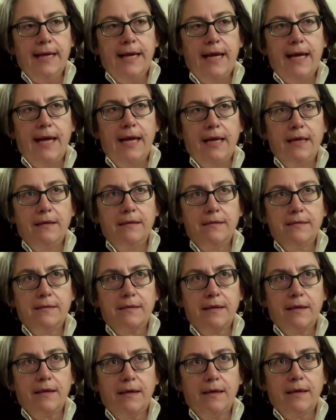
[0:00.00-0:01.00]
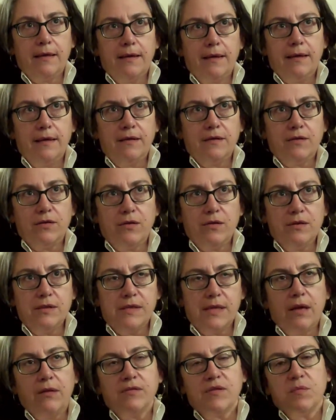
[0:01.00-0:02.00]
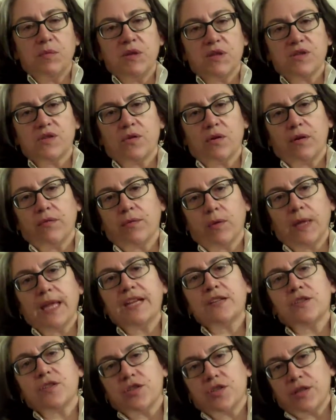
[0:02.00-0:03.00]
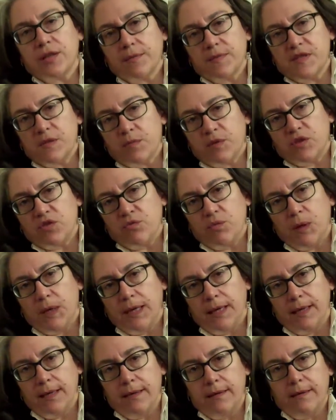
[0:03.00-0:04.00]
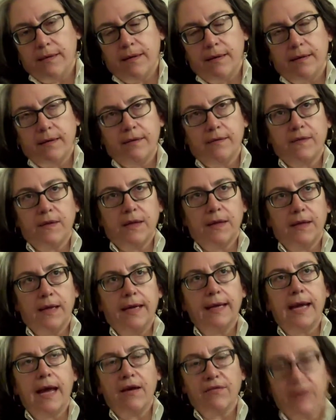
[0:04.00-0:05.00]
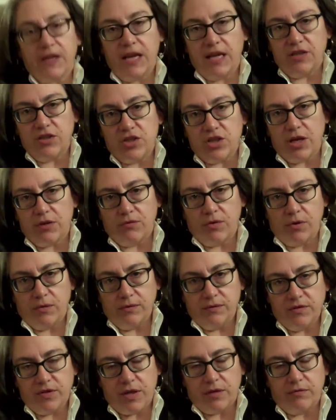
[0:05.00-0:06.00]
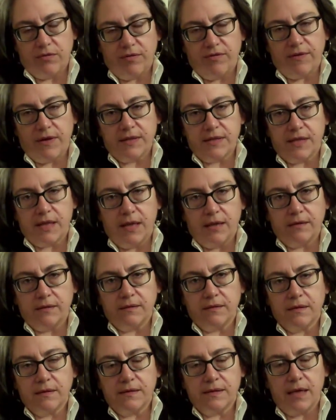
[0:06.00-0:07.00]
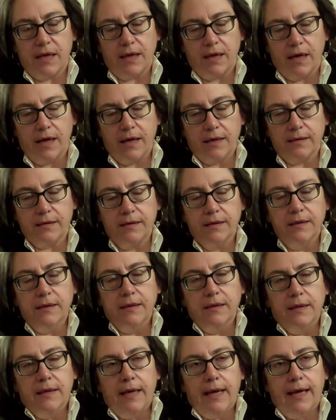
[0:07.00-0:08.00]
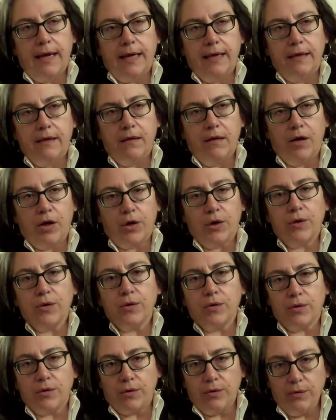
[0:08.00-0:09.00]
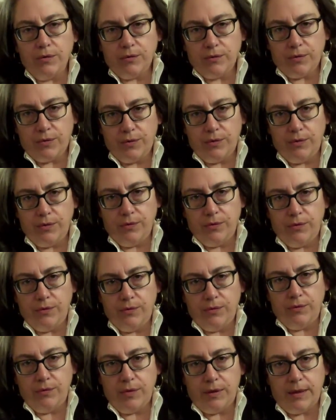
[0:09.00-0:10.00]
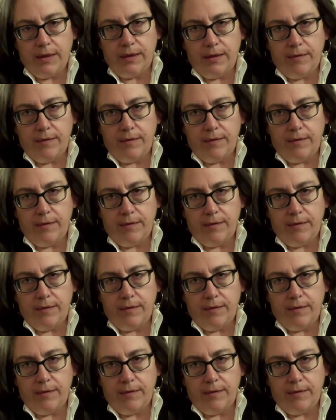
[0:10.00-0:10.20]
And it turns out to be a story of relationships between an Afghan general, General Faisal Sayar, and a colonel who